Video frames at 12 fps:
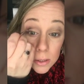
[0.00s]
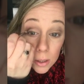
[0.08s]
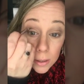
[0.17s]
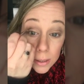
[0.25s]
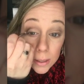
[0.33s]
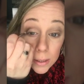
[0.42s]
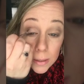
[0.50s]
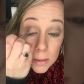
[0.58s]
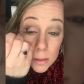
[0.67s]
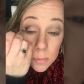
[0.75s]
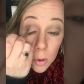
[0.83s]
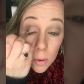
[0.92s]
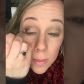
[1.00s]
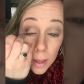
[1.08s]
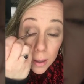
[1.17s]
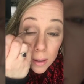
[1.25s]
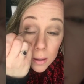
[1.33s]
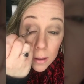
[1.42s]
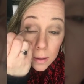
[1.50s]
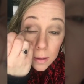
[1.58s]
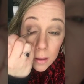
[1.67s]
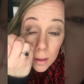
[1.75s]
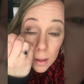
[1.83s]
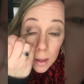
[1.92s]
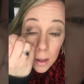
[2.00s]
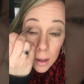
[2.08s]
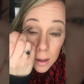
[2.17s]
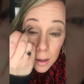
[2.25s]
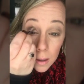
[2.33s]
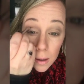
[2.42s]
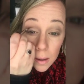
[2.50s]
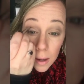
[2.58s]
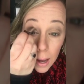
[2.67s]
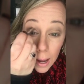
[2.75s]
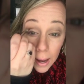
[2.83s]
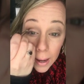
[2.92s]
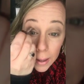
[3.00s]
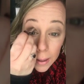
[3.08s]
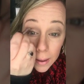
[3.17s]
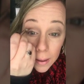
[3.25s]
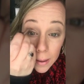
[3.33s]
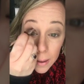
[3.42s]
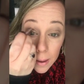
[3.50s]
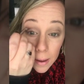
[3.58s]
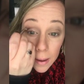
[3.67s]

to darken and smoke that eye.